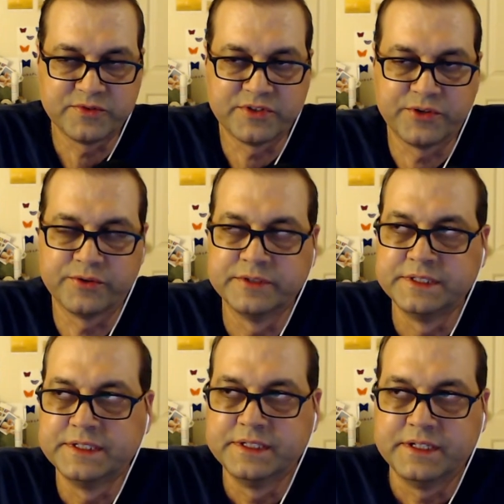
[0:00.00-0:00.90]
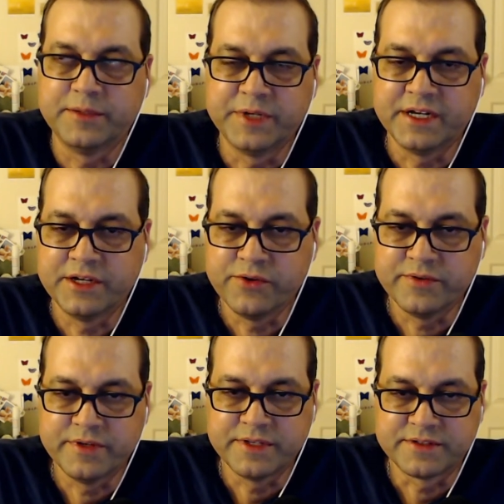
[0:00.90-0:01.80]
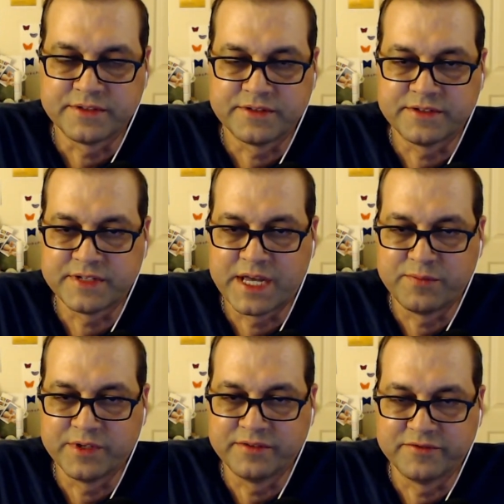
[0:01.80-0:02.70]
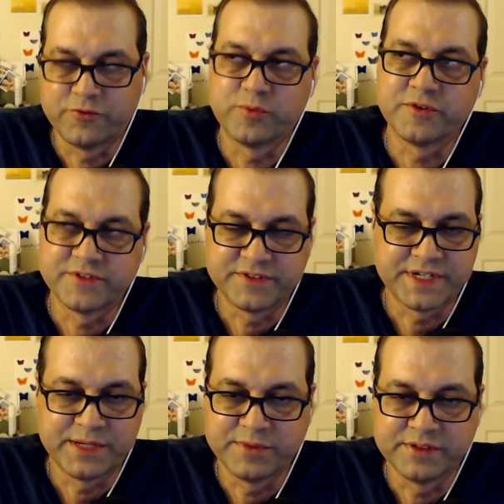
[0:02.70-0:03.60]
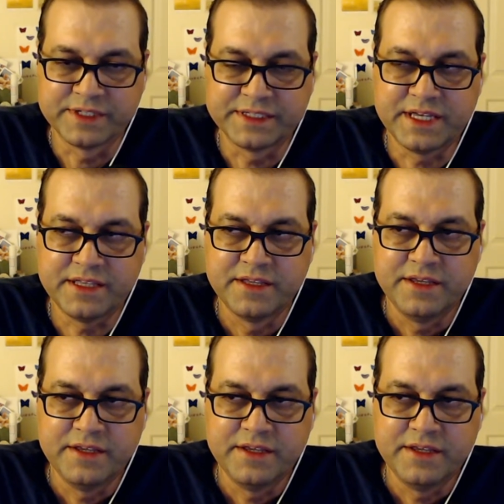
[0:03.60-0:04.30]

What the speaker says: So, I mean, I know as a sysadmin, former sysadmin, like that